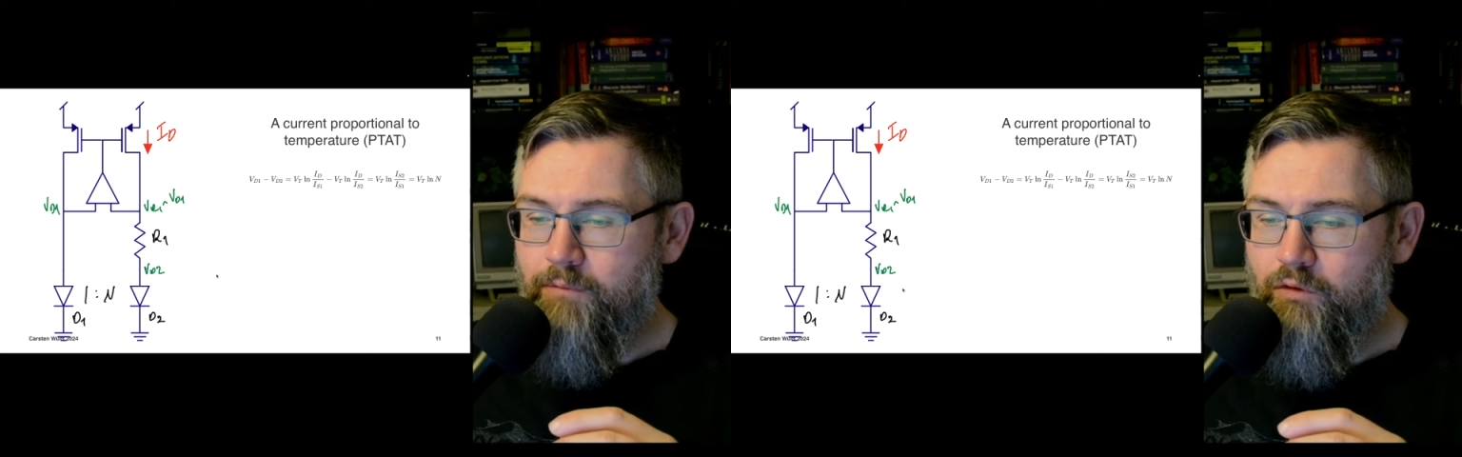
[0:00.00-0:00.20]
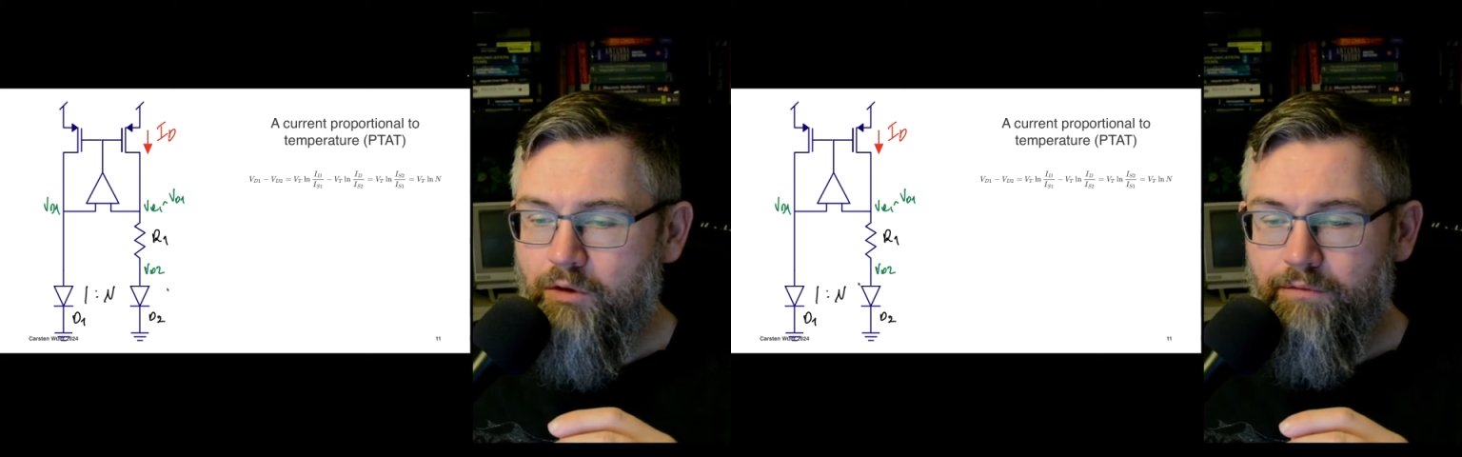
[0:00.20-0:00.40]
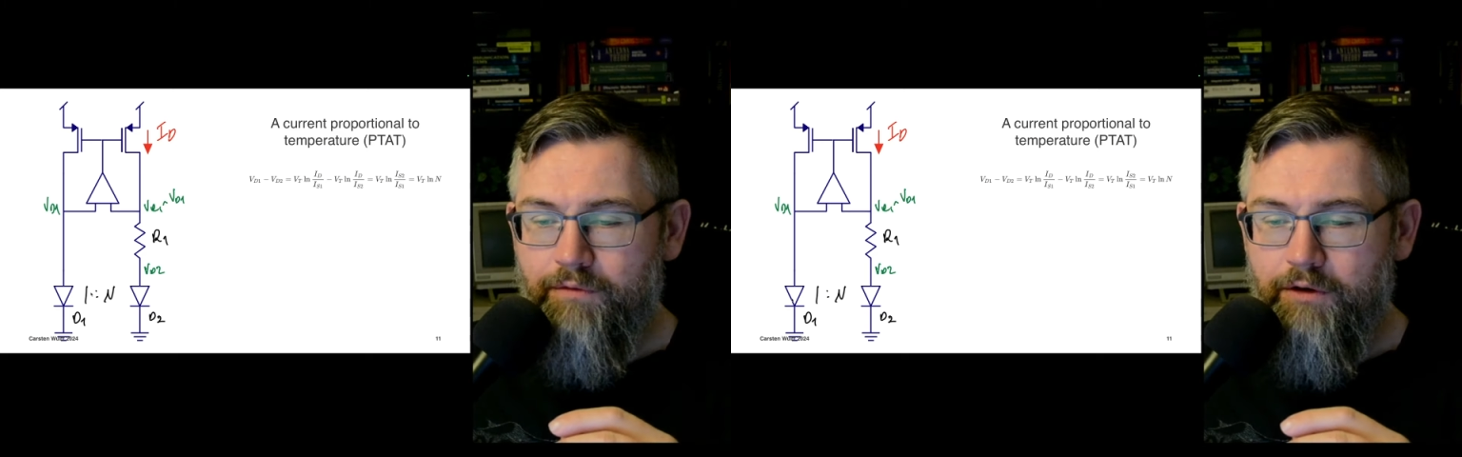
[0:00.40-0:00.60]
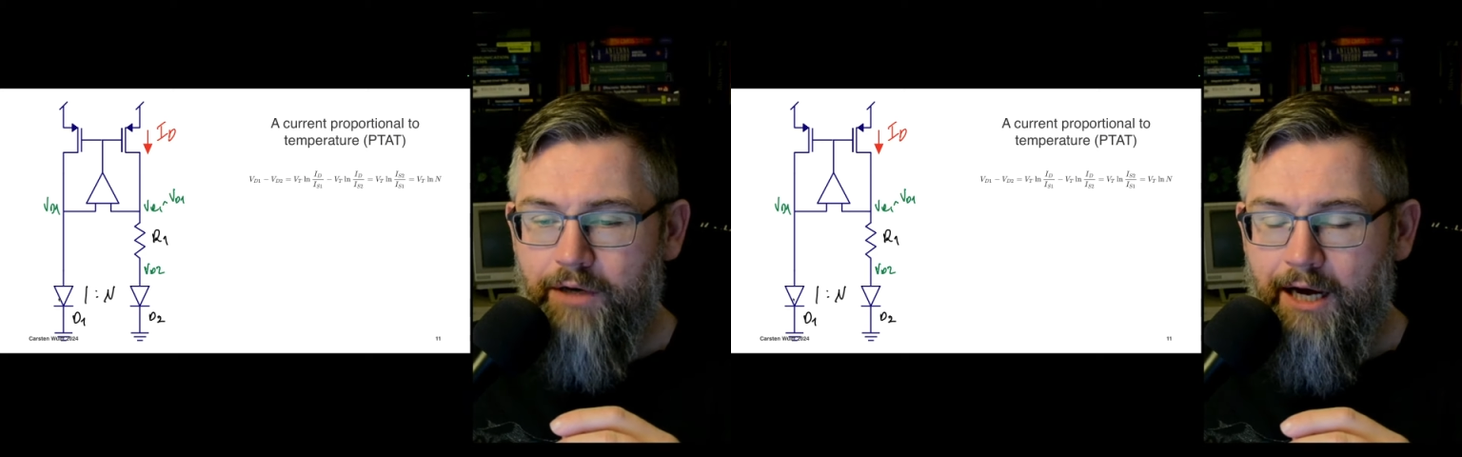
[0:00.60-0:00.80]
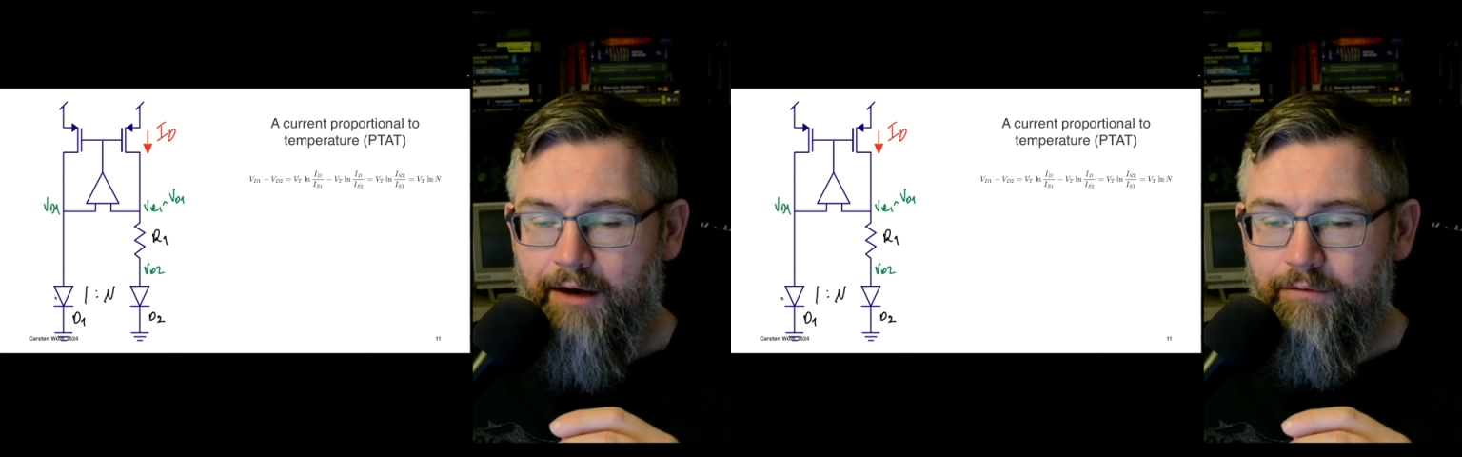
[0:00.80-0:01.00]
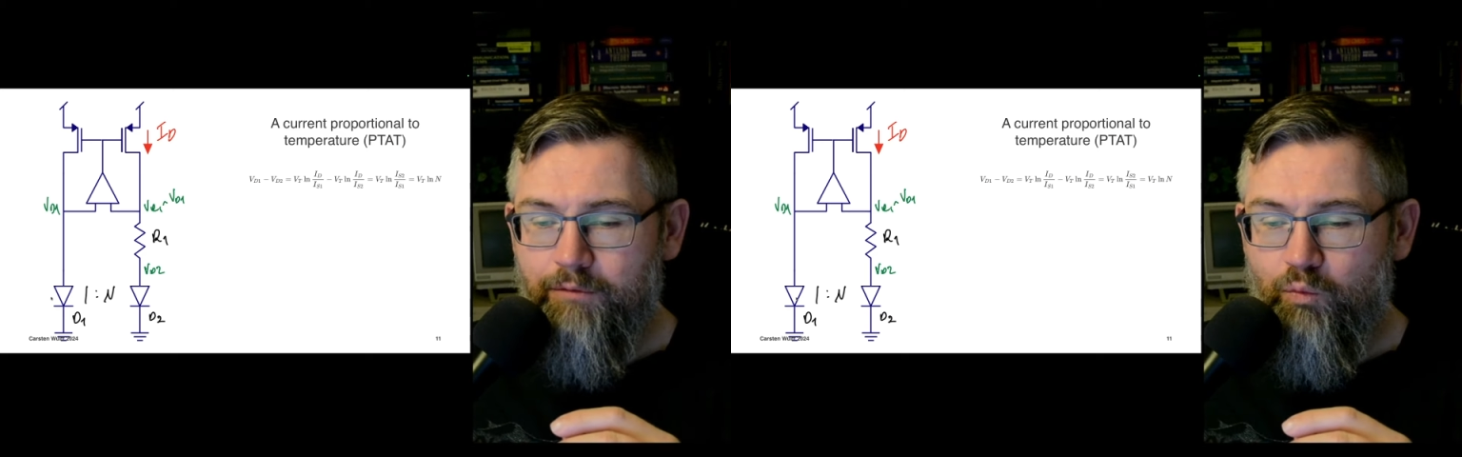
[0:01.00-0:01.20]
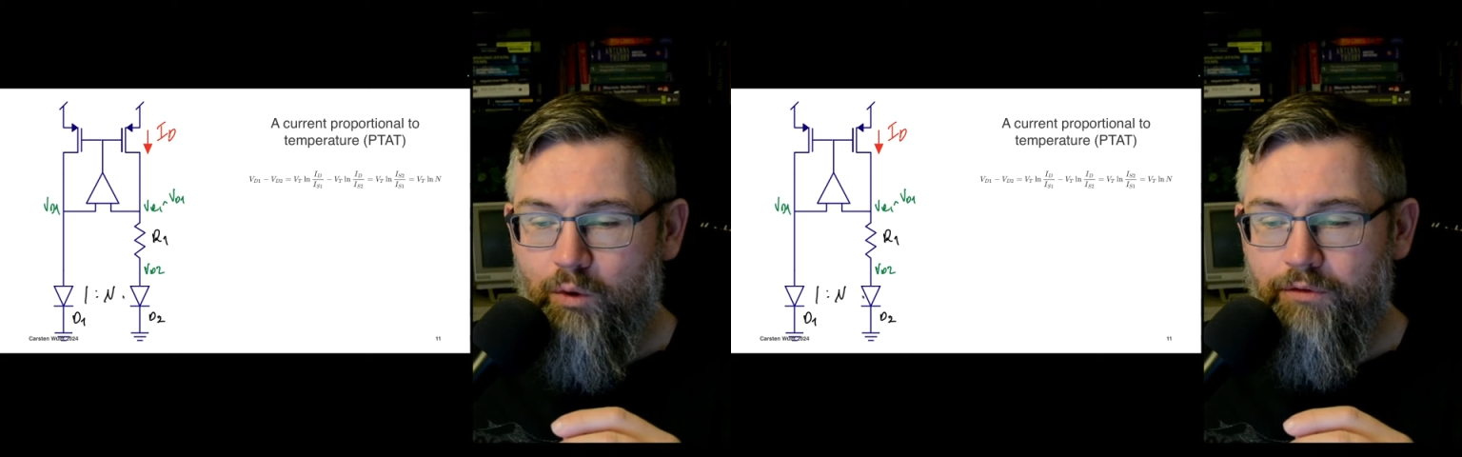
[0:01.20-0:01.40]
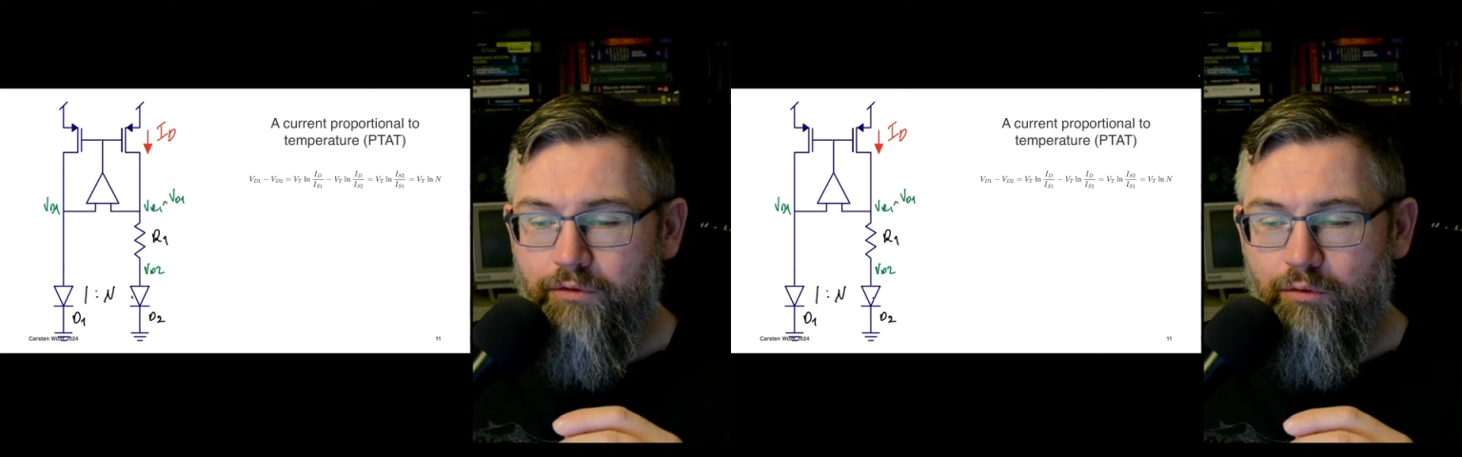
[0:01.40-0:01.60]
So if you have
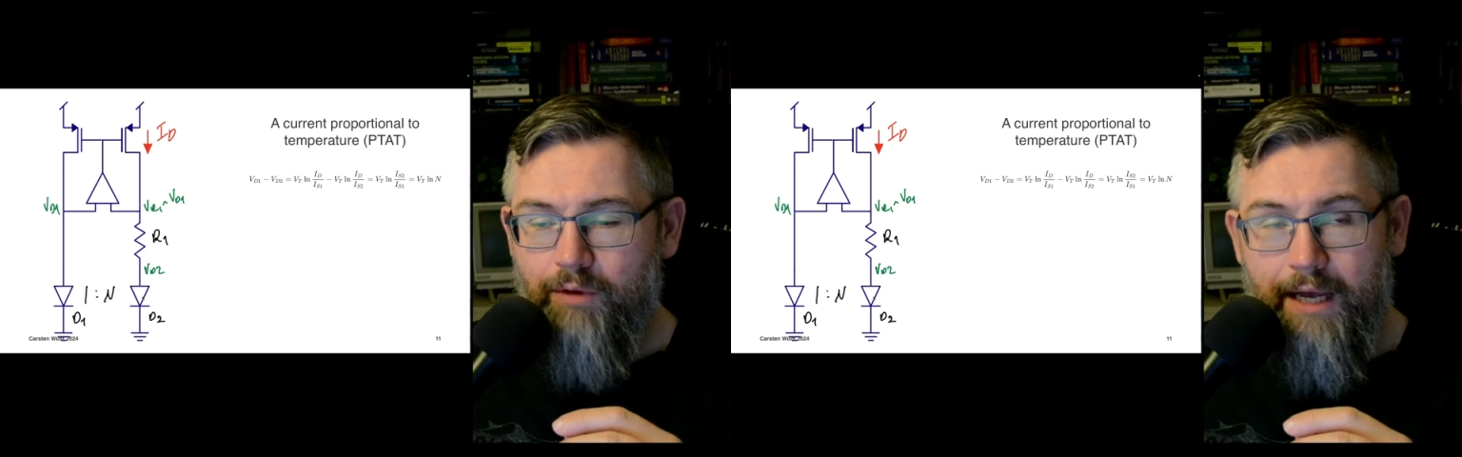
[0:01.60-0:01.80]
1 to